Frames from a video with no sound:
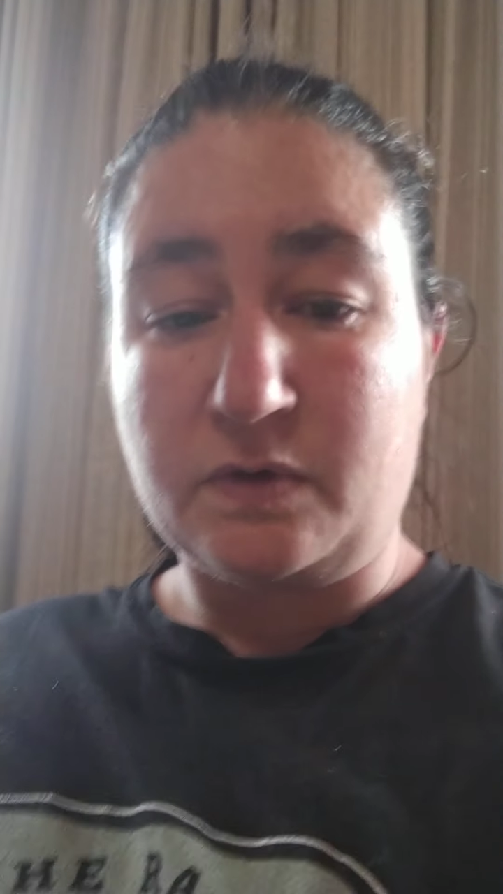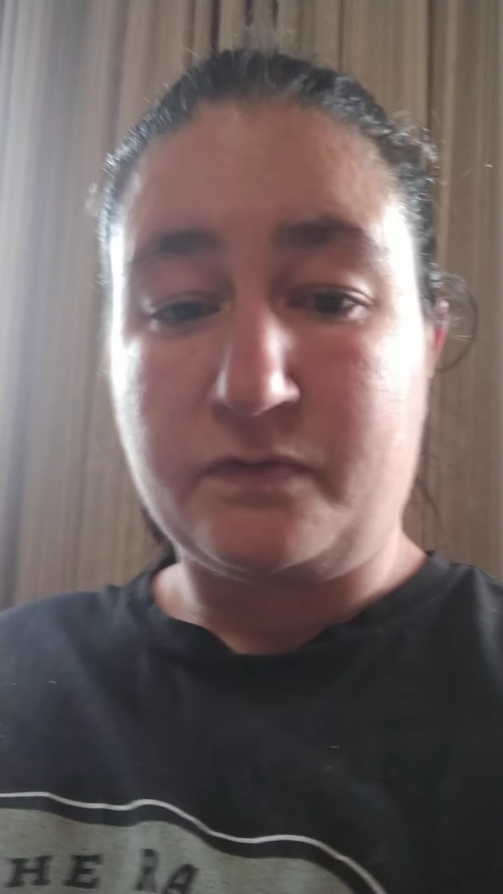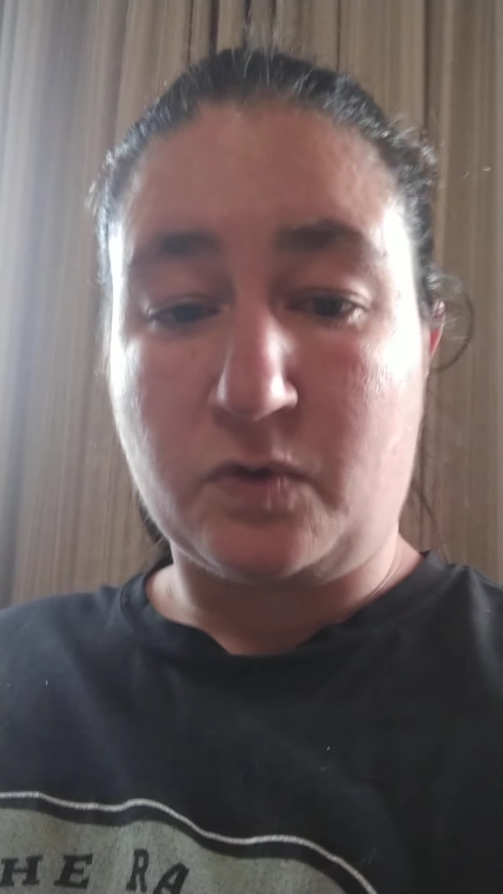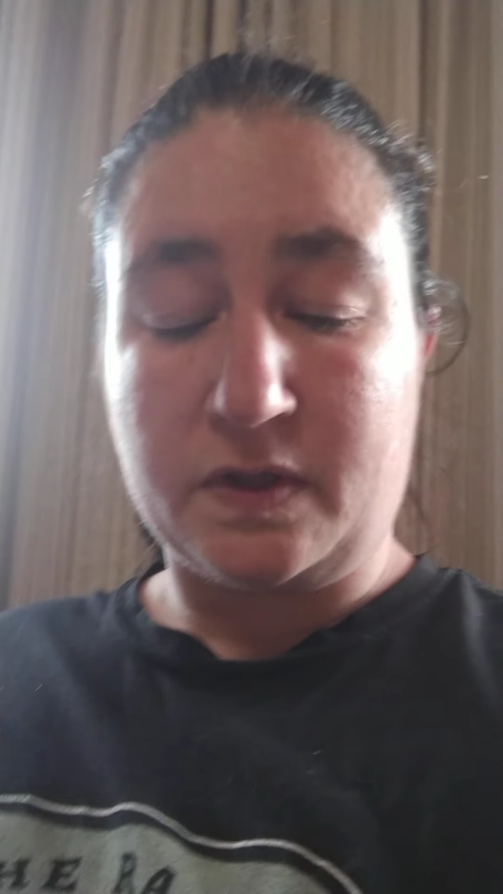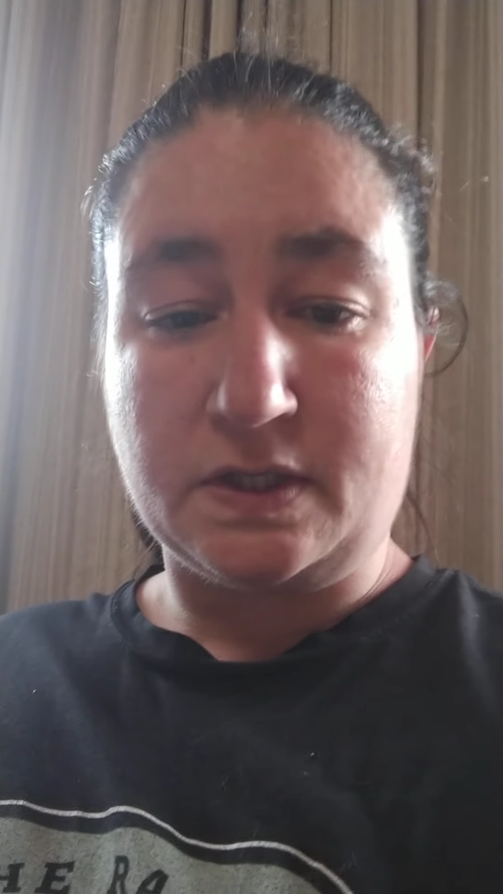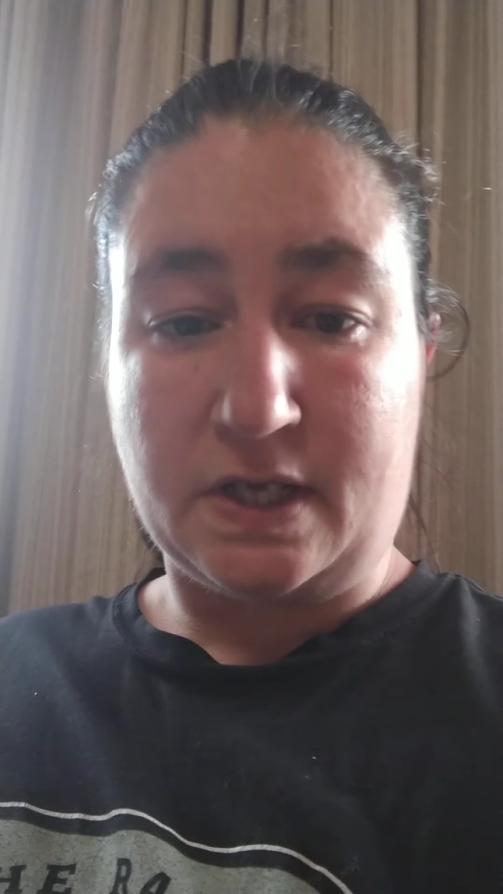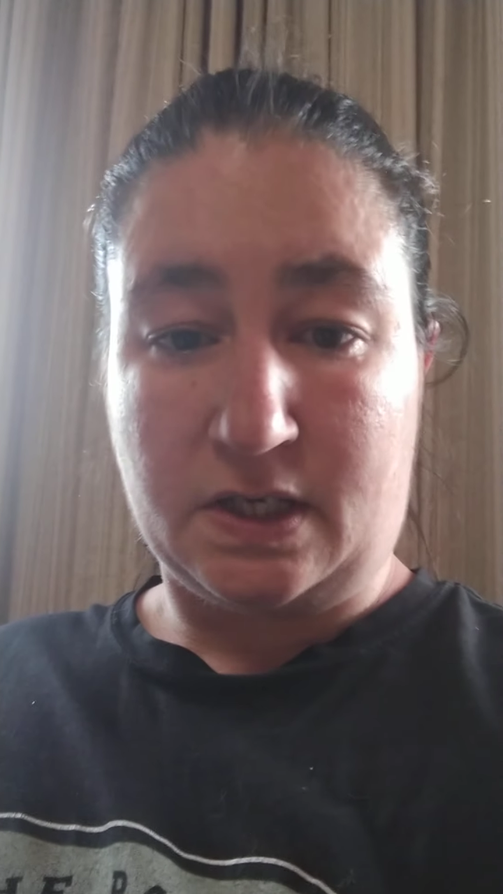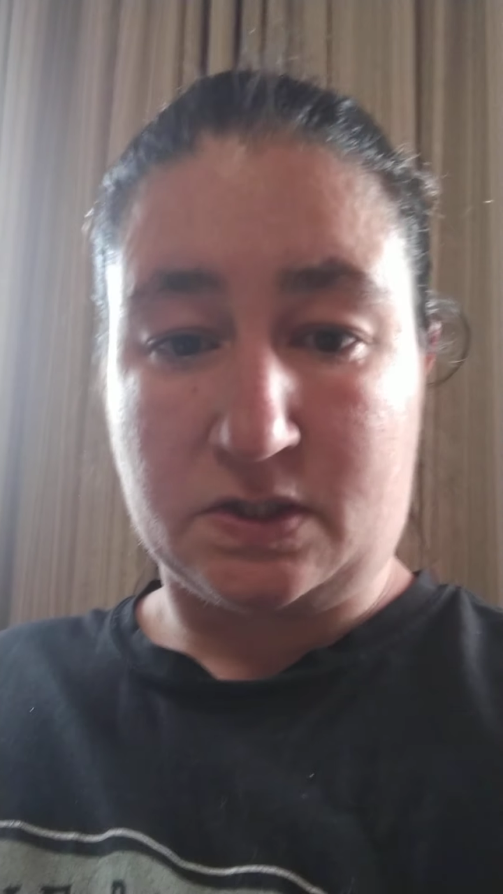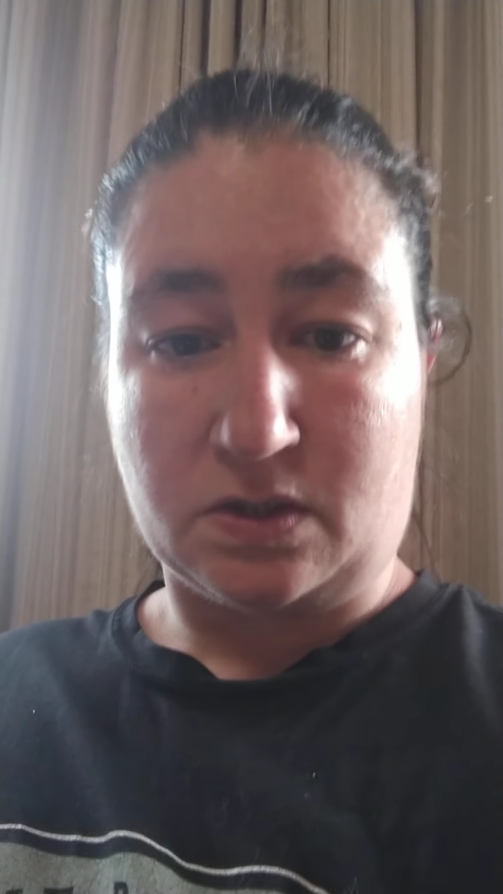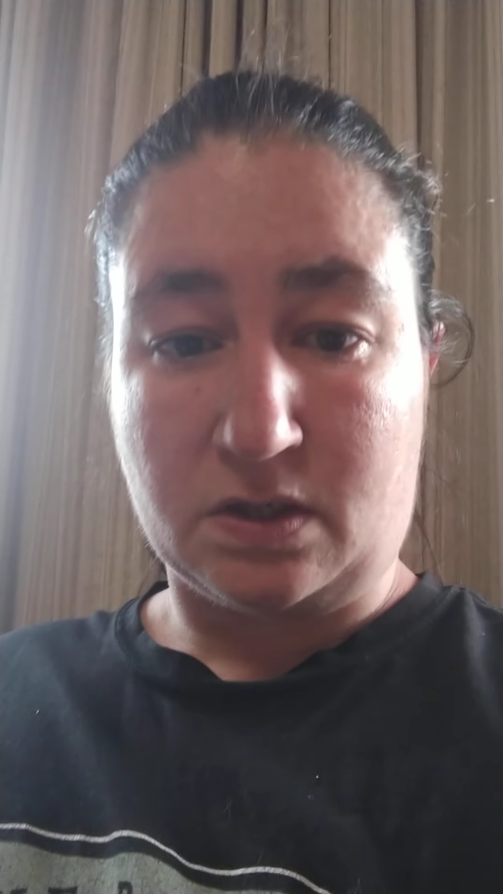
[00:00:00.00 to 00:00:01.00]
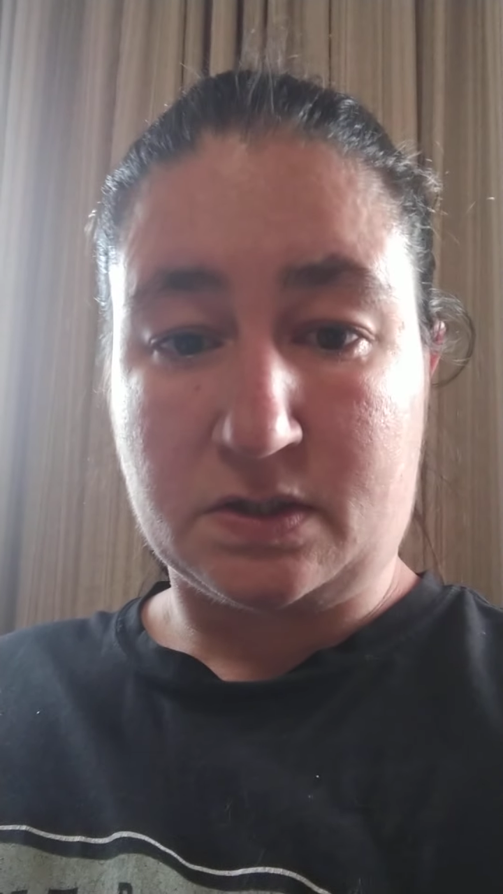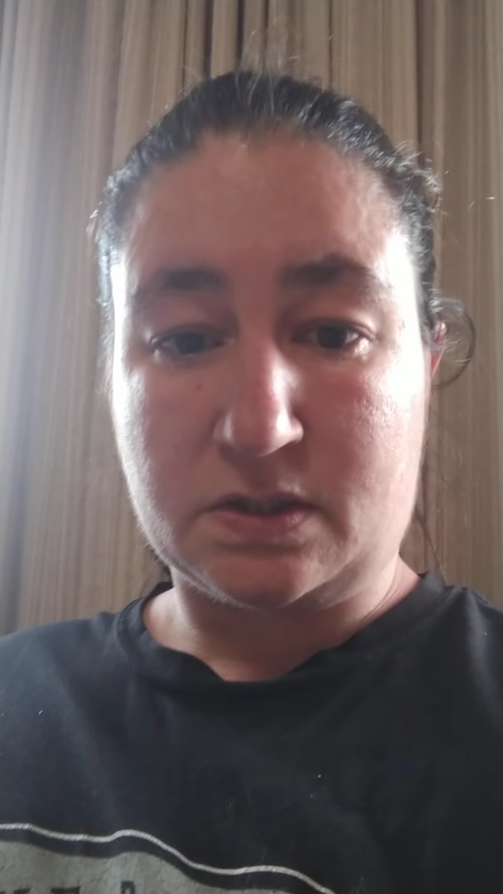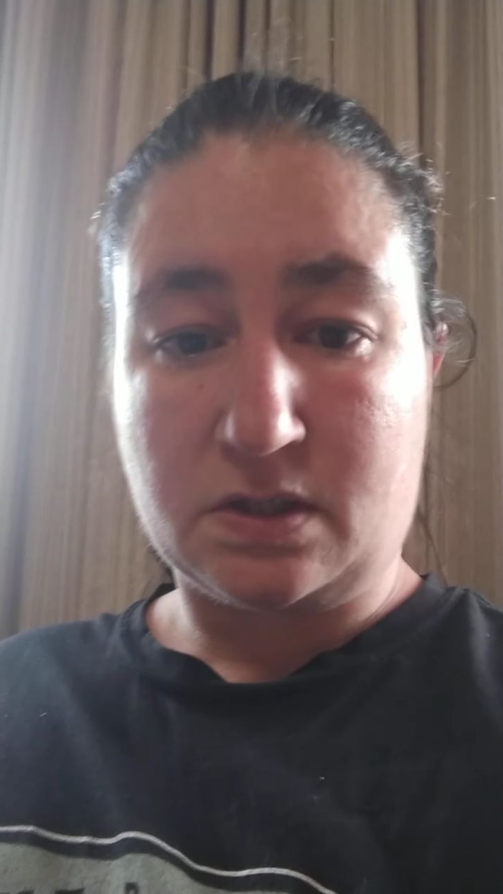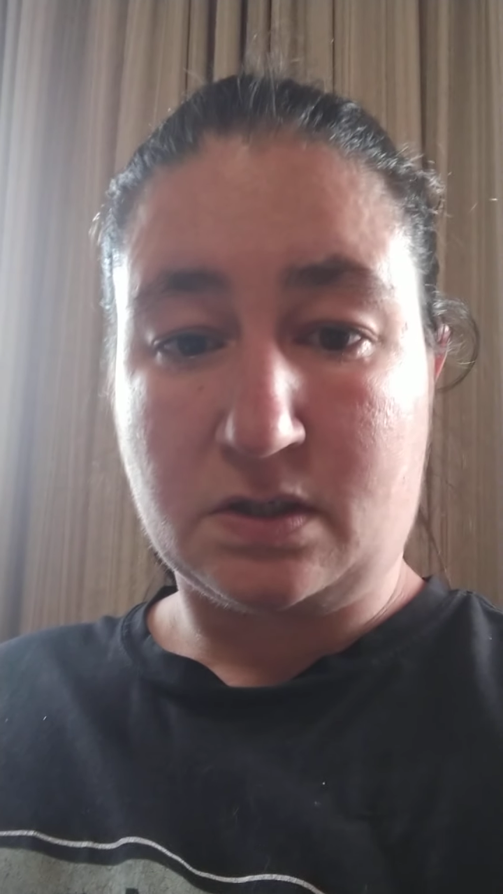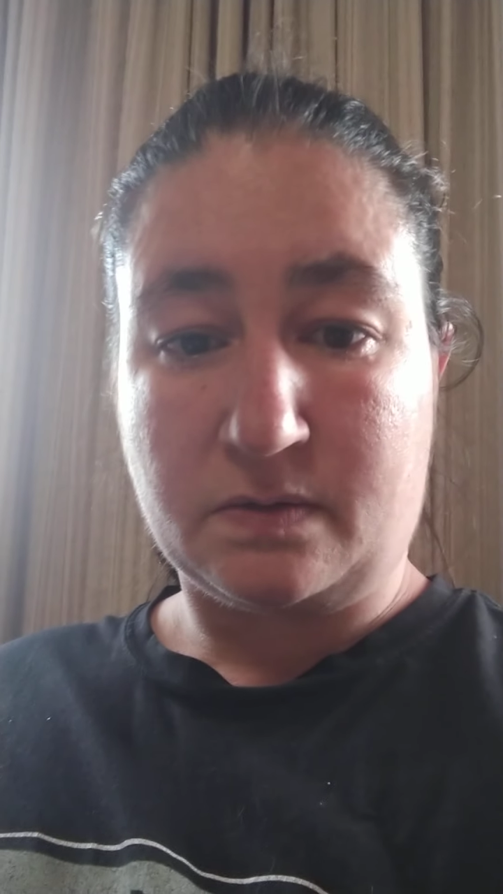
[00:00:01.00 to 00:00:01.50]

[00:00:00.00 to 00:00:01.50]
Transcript: before the day starts,